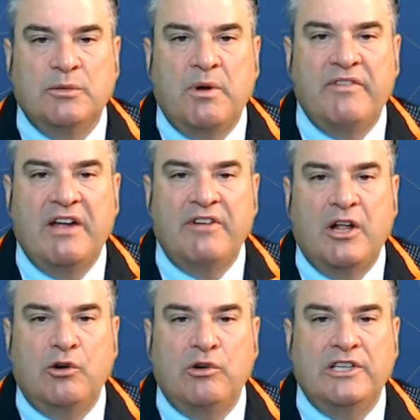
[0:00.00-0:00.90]
above that
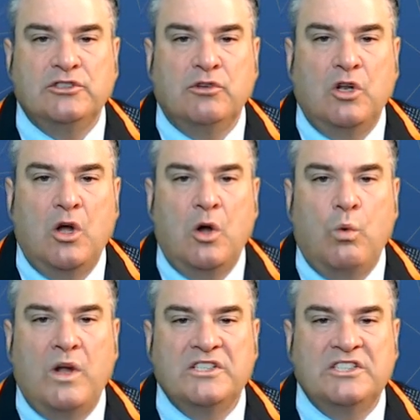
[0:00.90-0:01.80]
value range low,
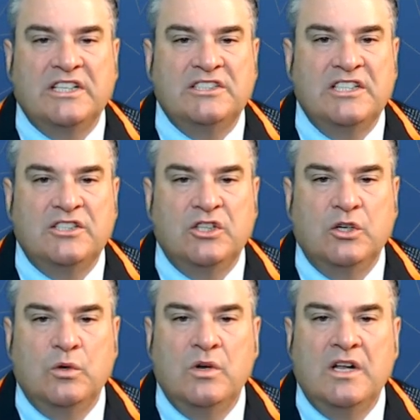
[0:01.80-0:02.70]

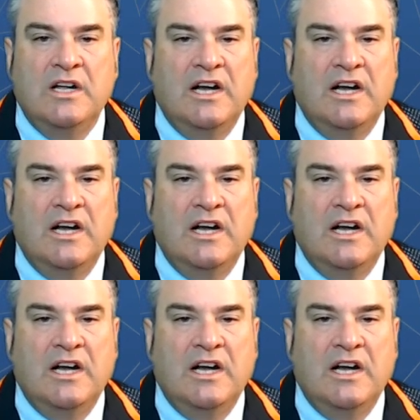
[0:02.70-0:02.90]
162.